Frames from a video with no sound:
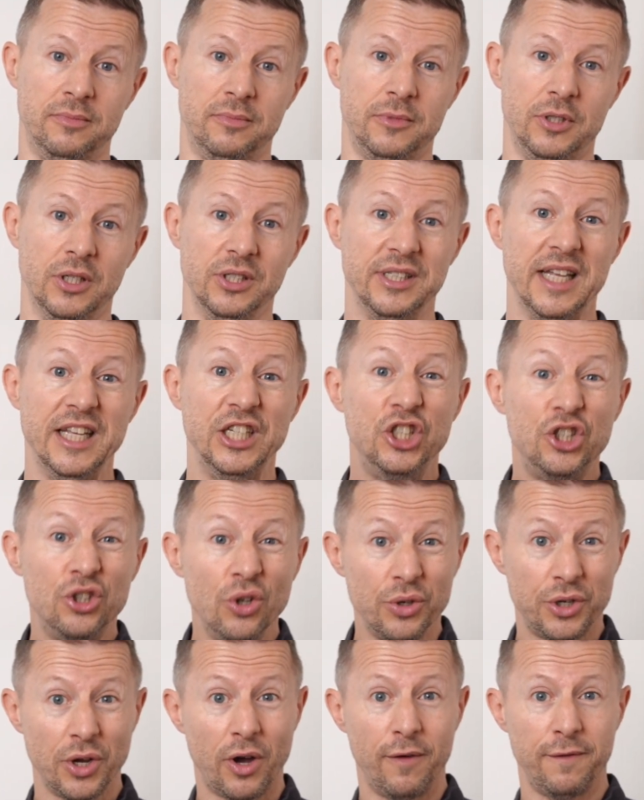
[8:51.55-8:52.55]
because they
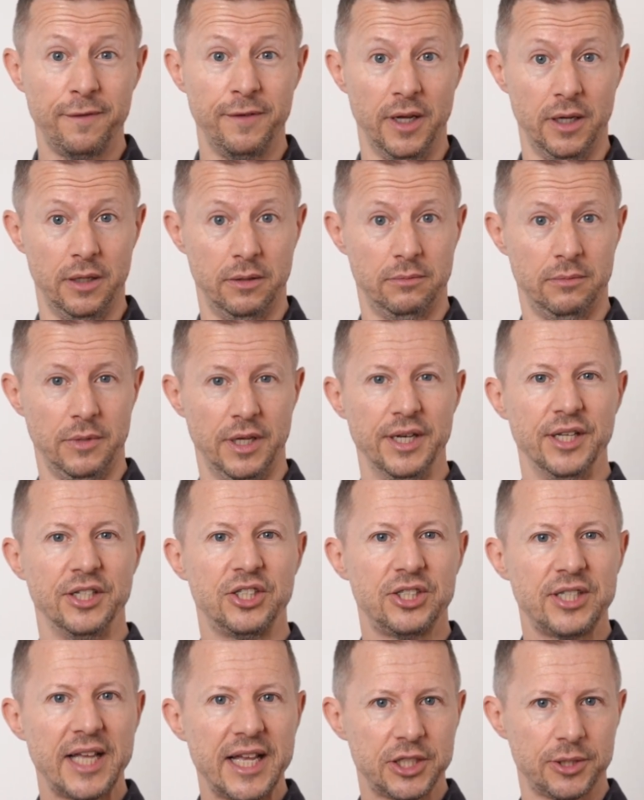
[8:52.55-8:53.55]
should offer an
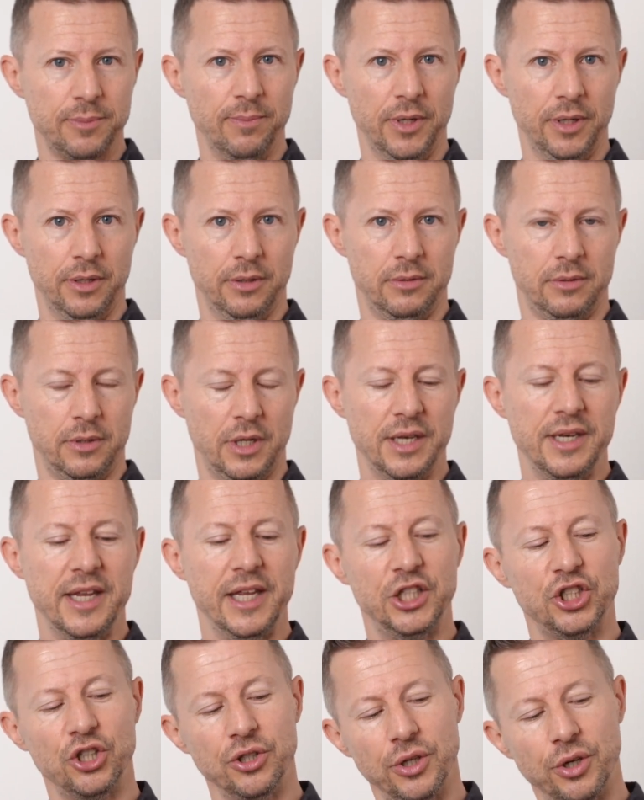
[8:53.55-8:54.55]
assessment and
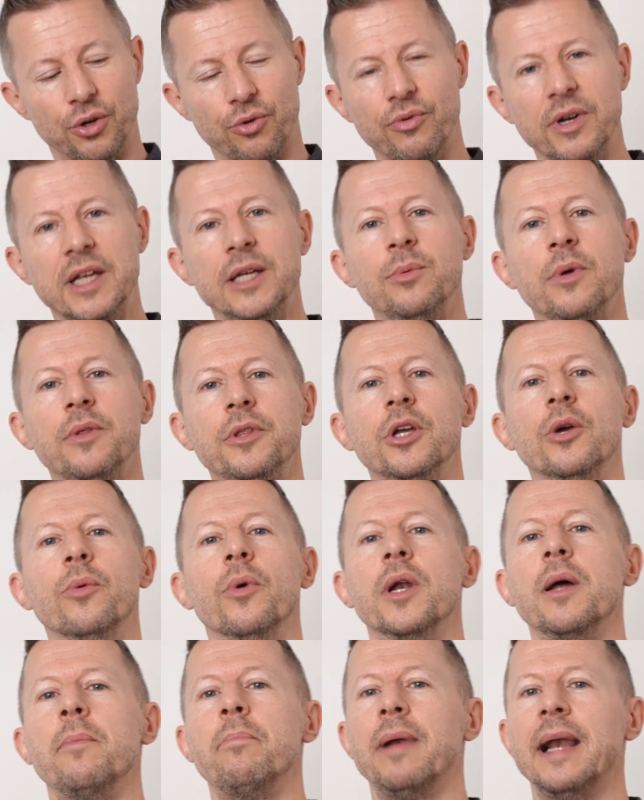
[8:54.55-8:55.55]
they should agree with you
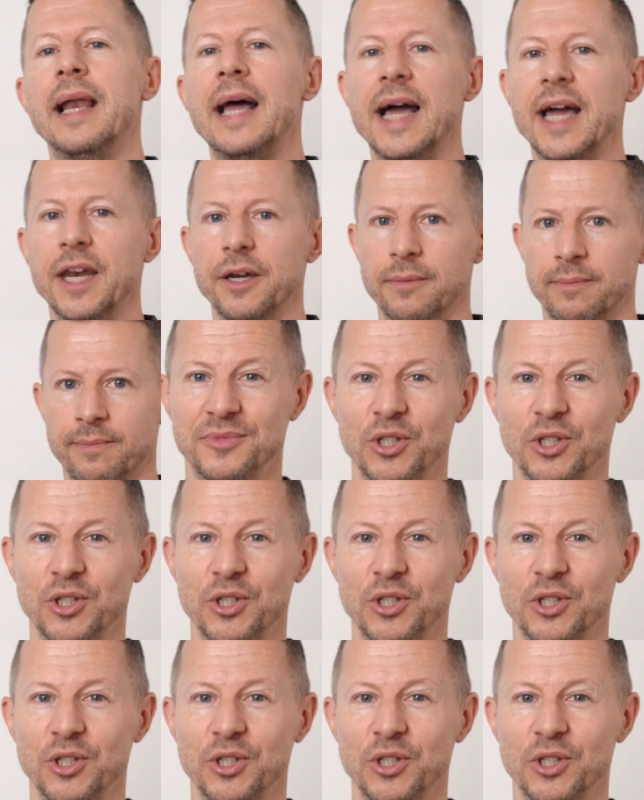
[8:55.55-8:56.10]
on a plan.